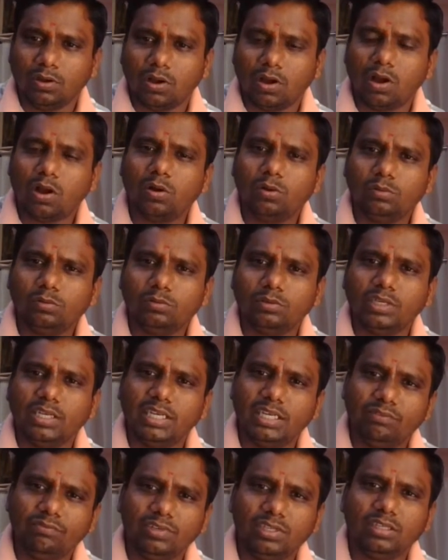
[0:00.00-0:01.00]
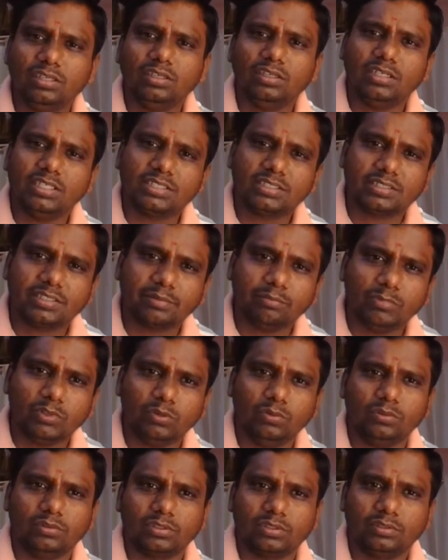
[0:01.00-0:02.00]
How he will
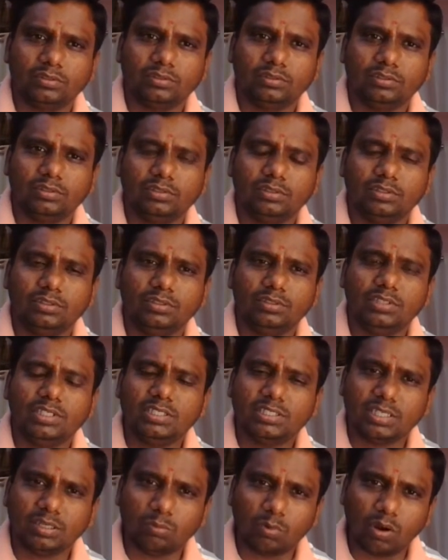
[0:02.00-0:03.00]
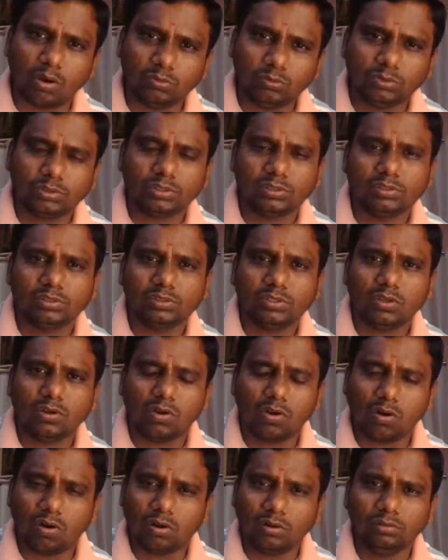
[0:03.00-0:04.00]
distribute this amount
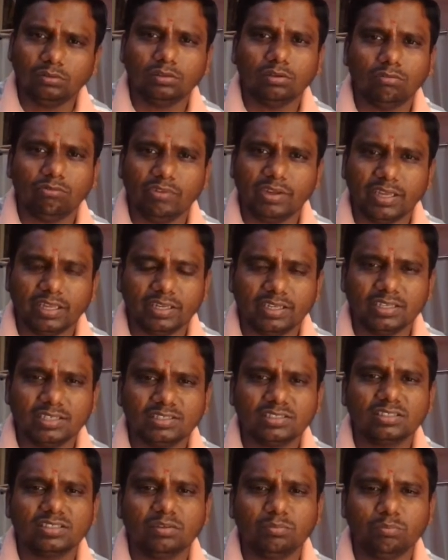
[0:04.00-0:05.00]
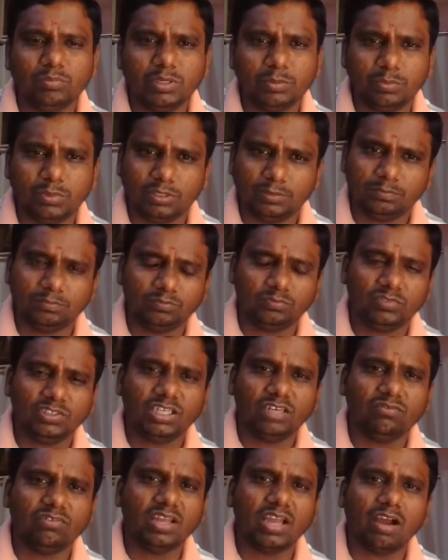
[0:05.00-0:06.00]
on various people,
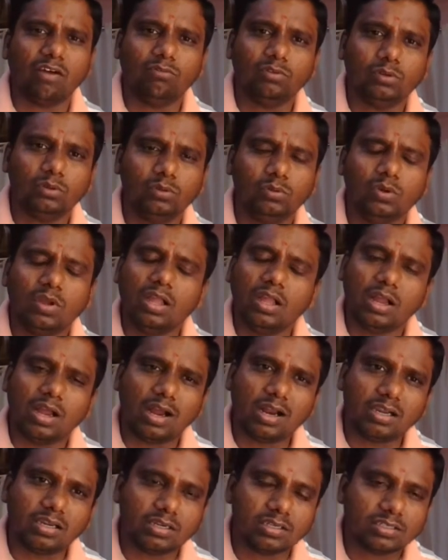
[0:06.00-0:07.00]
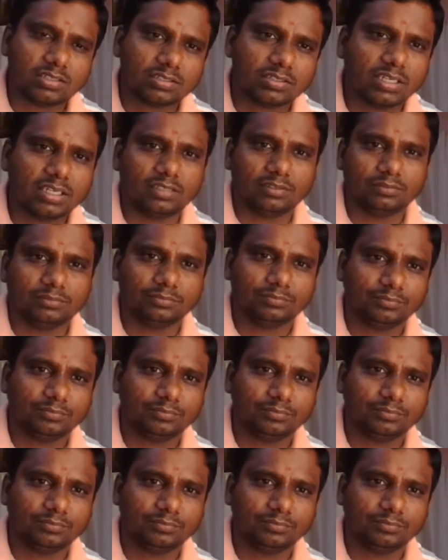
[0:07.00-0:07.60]
that we have to understand.